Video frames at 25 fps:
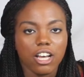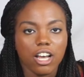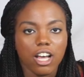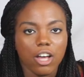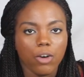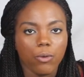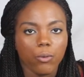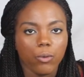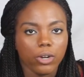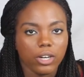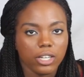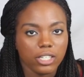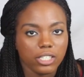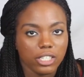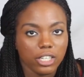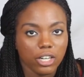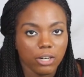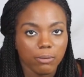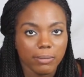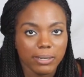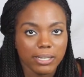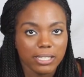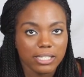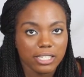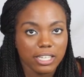did not want
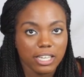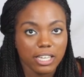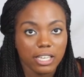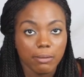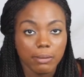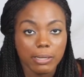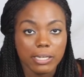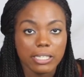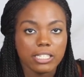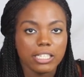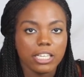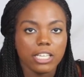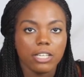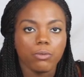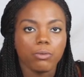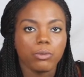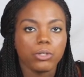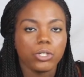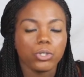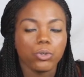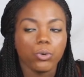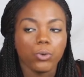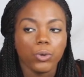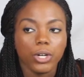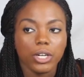to stay on my skin. My
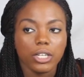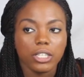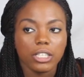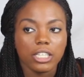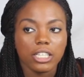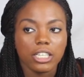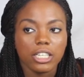skin was